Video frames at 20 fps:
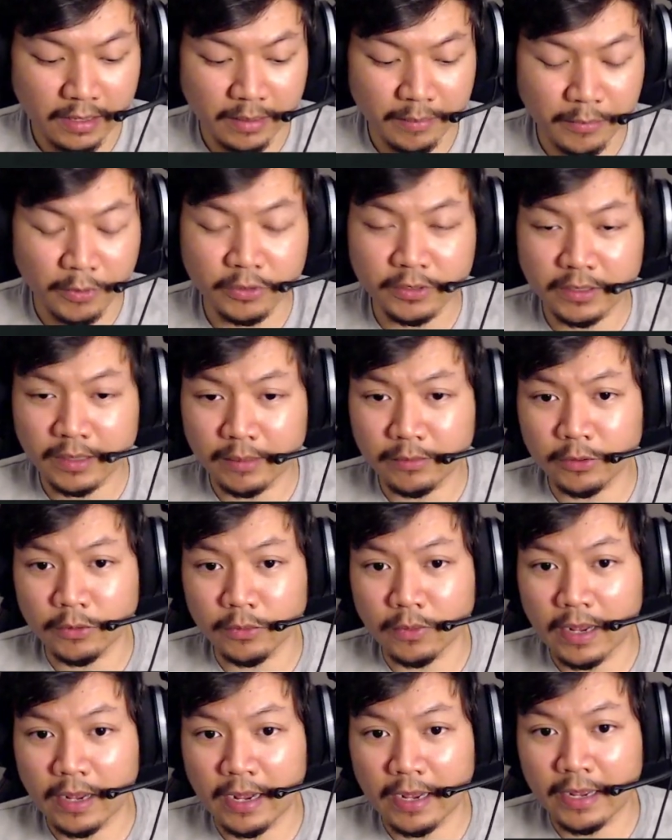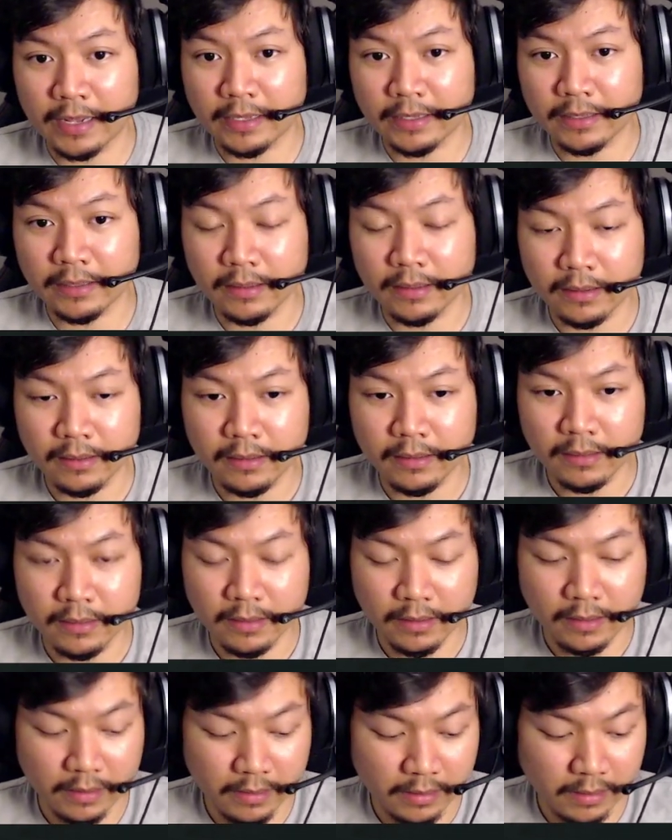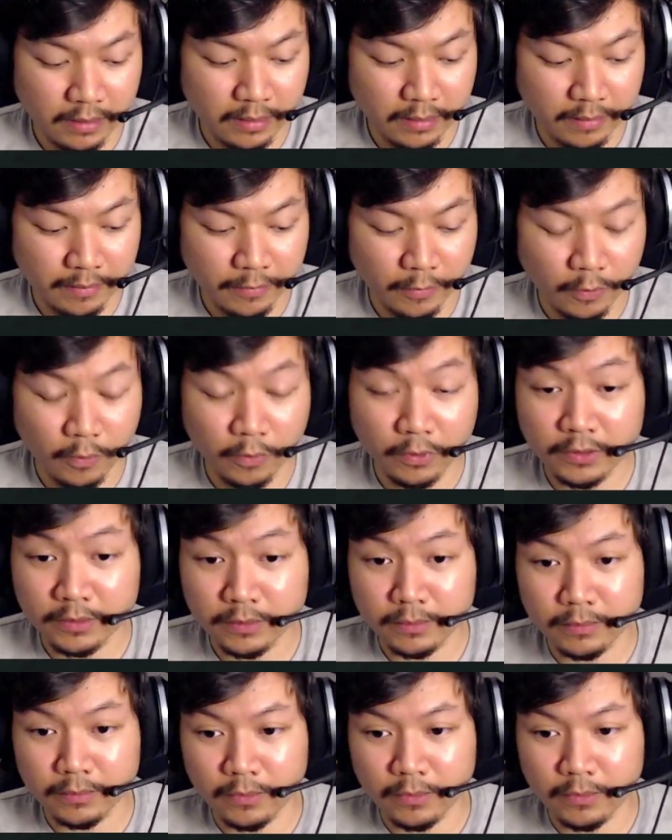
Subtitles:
Most games do I, or